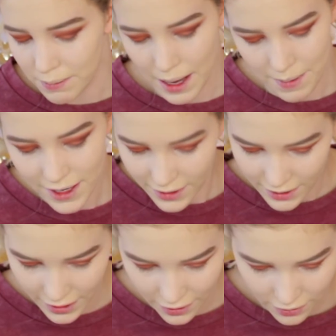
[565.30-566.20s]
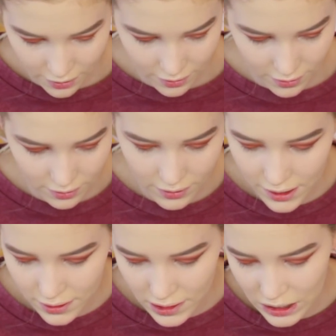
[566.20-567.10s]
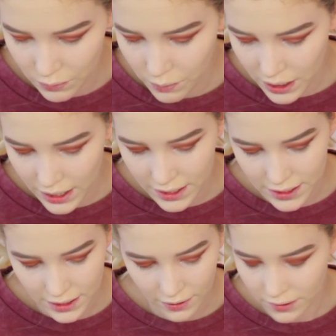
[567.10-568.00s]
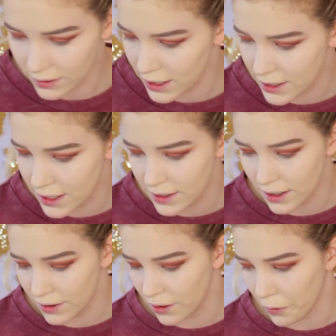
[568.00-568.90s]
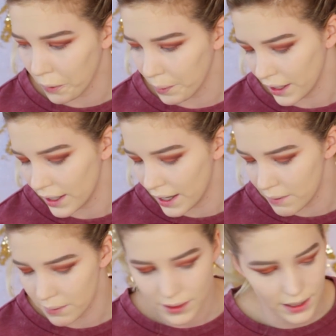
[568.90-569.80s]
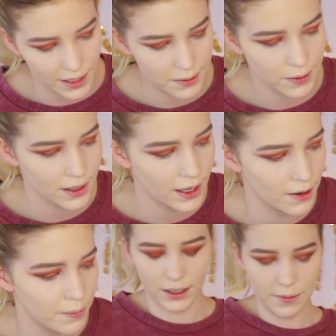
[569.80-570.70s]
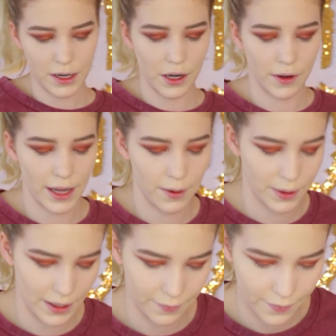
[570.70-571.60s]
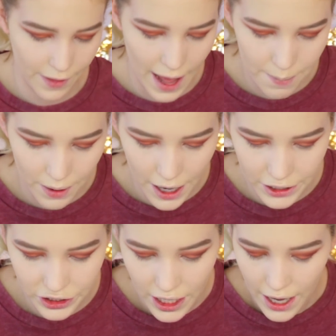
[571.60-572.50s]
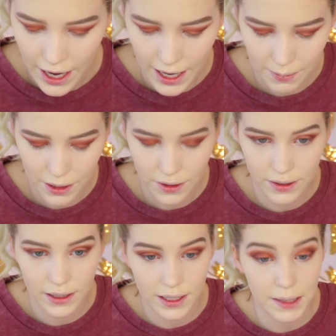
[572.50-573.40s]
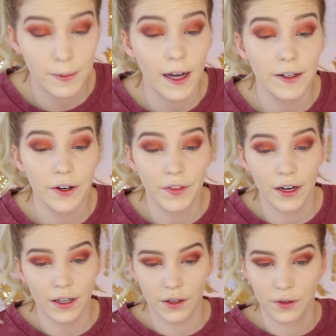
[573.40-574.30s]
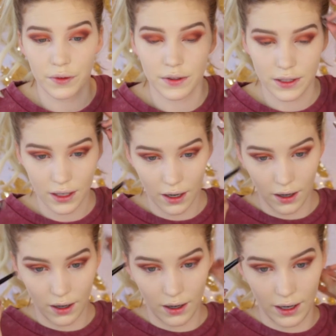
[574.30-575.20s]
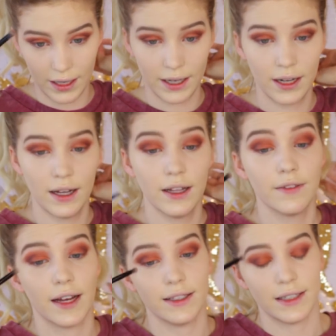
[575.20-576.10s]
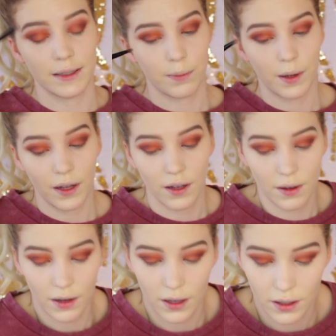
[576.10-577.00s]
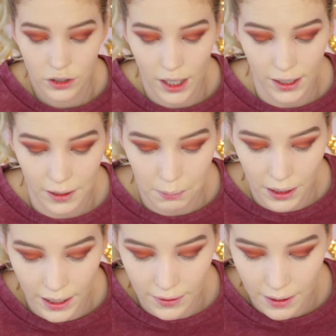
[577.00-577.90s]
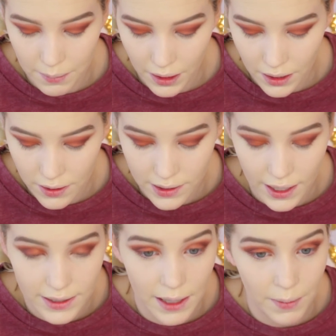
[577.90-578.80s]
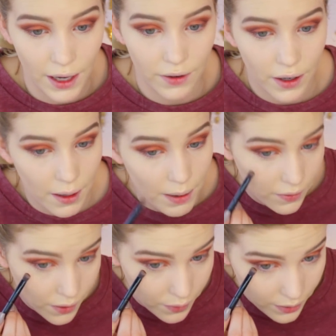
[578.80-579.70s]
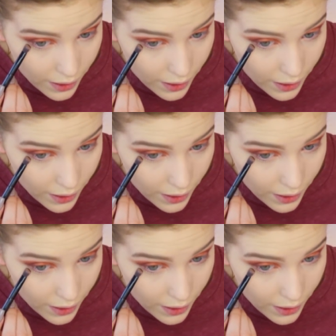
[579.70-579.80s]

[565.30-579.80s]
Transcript: babies, and they're the sweetest little nieces on the whole planet. I'm obsessed with them. And I'm going to go in with a flat brush, and I'm going to use the same color that I used on that deep chocolate brown. I'm going to use that same color on my lower